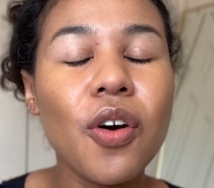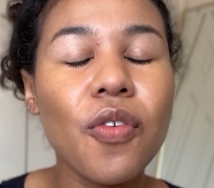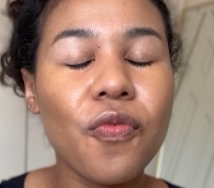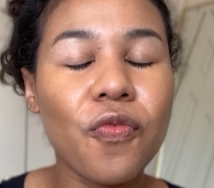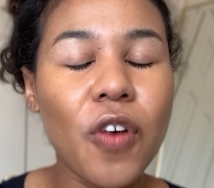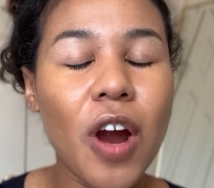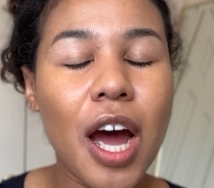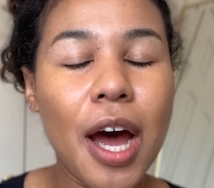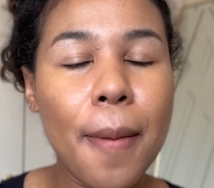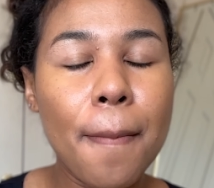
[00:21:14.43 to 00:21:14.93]

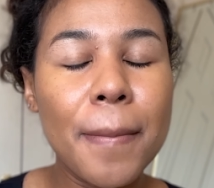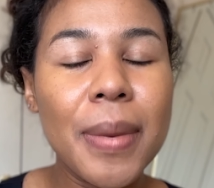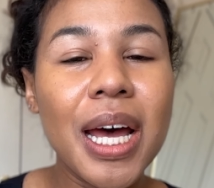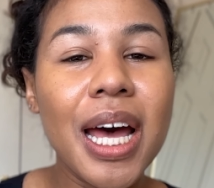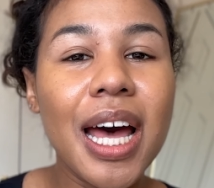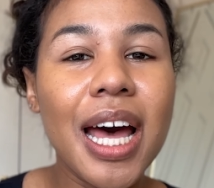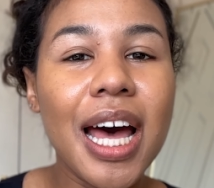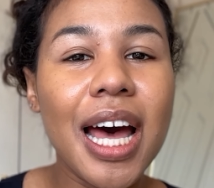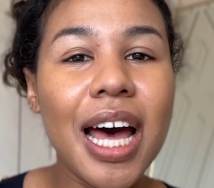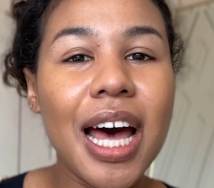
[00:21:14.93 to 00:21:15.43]
from
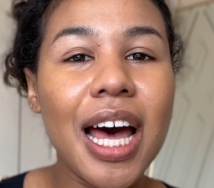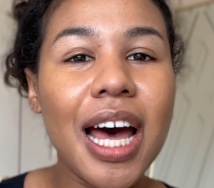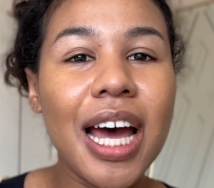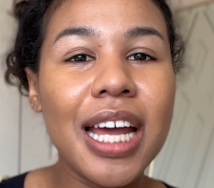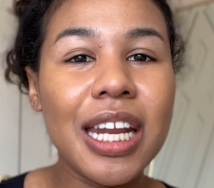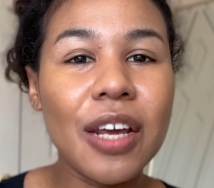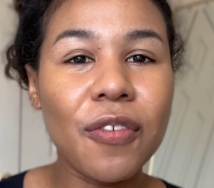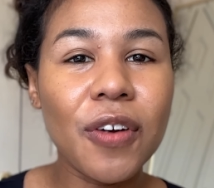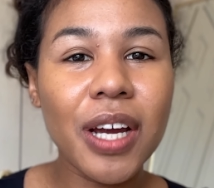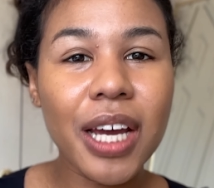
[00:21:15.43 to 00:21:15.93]
a
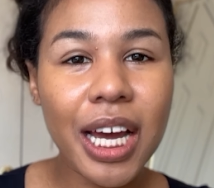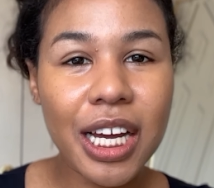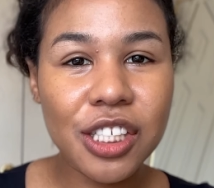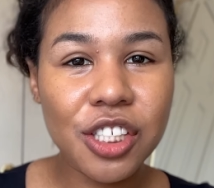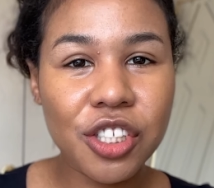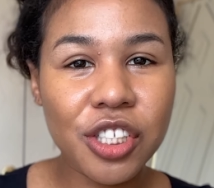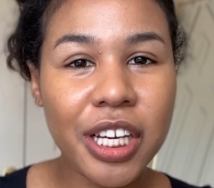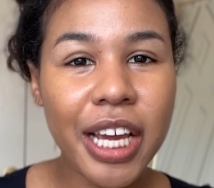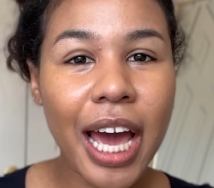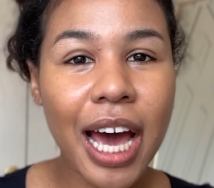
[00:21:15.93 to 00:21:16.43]
different
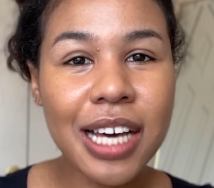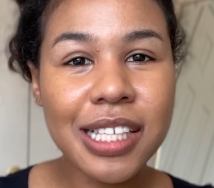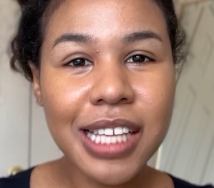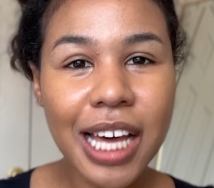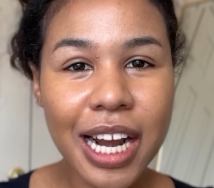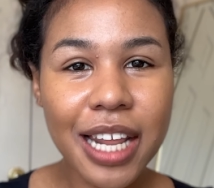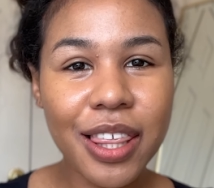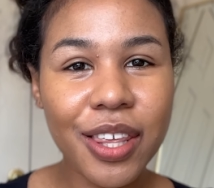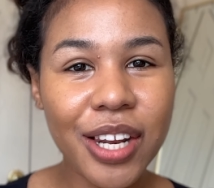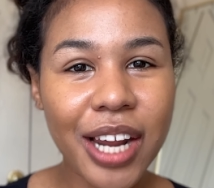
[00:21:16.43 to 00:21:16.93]
country
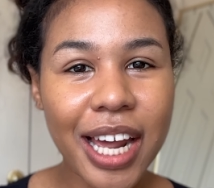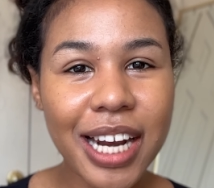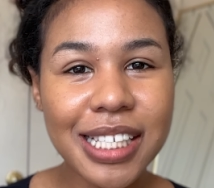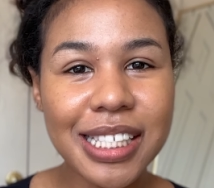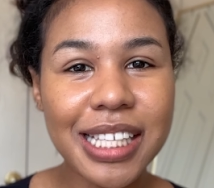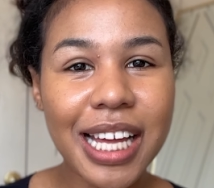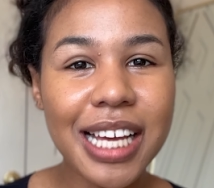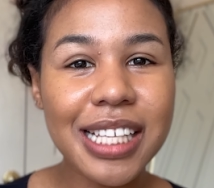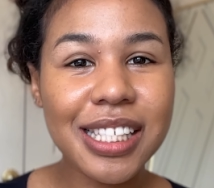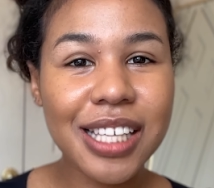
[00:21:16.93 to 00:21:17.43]
outside of the United
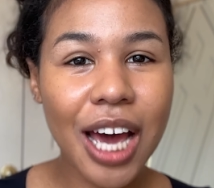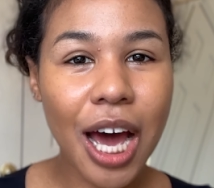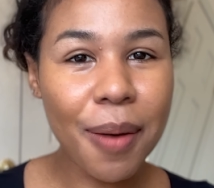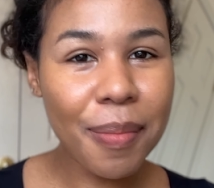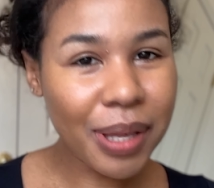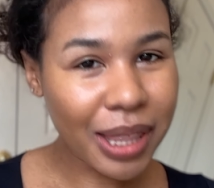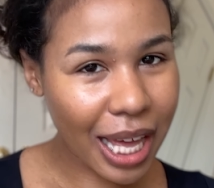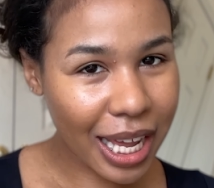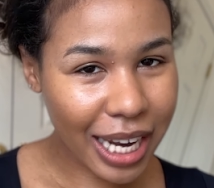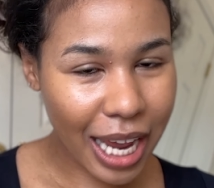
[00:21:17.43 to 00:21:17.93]
States,
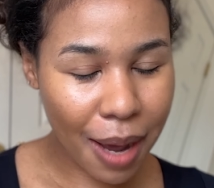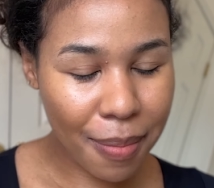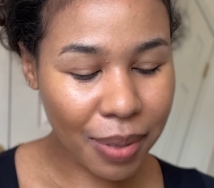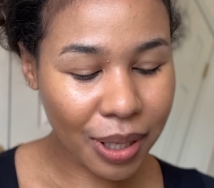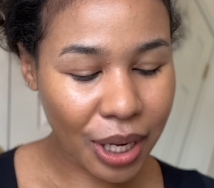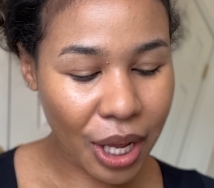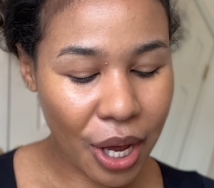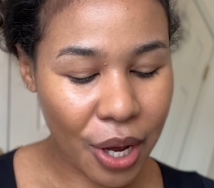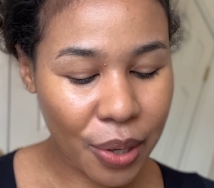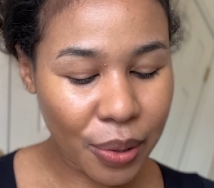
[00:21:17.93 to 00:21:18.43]
comment that down
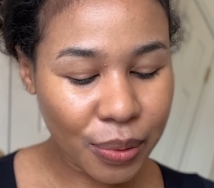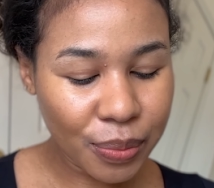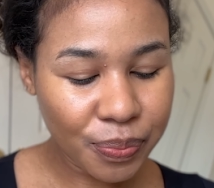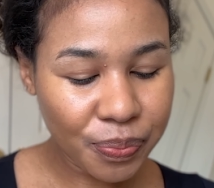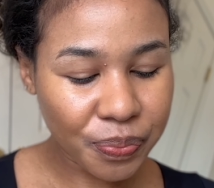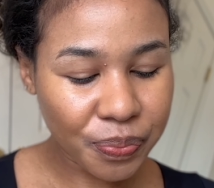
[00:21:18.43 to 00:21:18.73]
below.